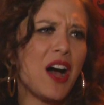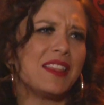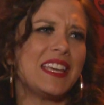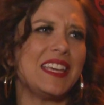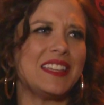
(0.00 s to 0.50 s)

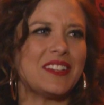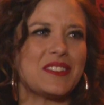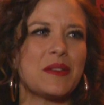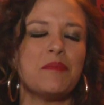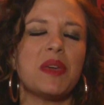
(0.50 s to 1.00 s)
Bali.
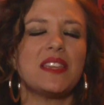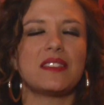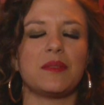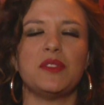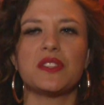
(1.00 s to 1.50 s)
There's
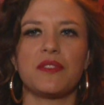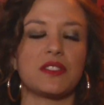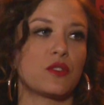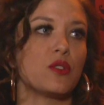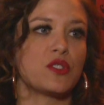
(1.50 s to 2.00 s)
amazing
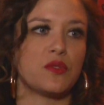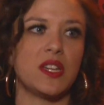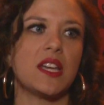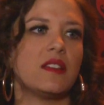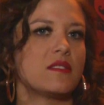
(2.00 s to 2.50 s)
music festivals.
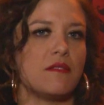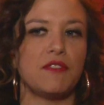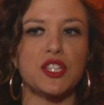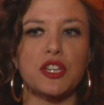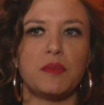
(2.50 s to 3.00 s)
Costa Rica, there's
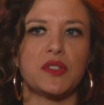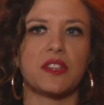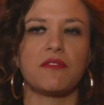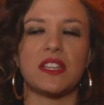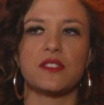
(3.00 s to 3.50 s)
Envision
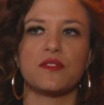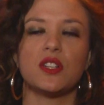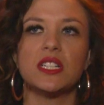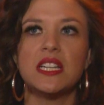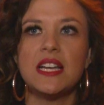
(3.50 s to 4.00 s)
Music
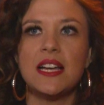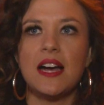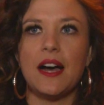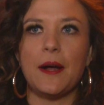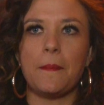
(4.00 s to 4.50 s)
Festival,
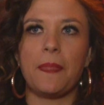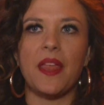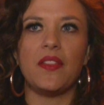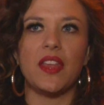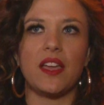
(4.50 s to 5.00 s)

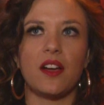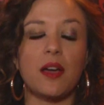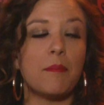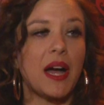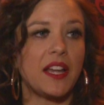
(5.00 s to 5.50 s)
and
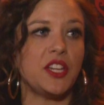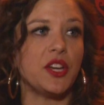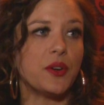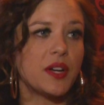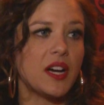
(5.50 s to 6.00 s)
they
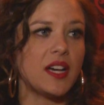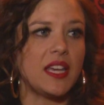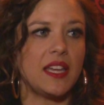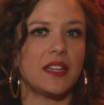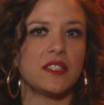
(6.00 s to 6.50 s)
combine
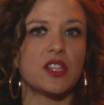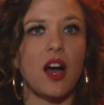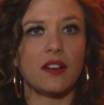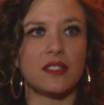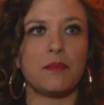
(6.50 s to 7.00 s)
yoga
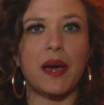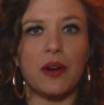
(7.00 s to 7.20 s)
and talks